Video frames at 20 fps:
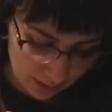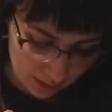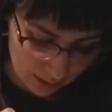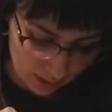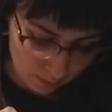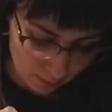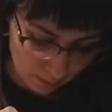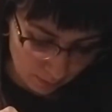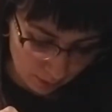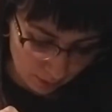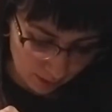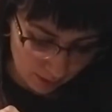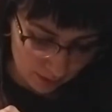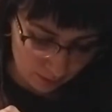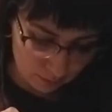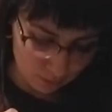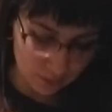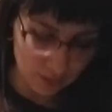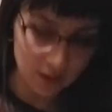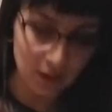in the pot
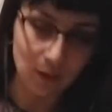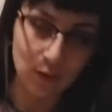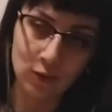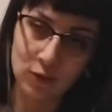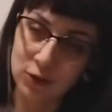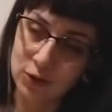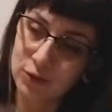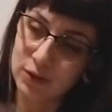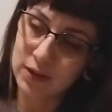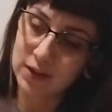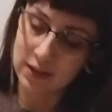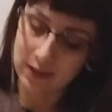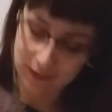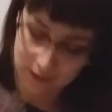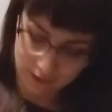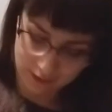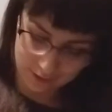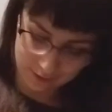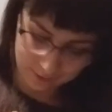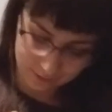with the ornery
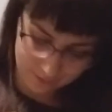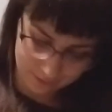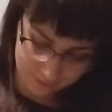onion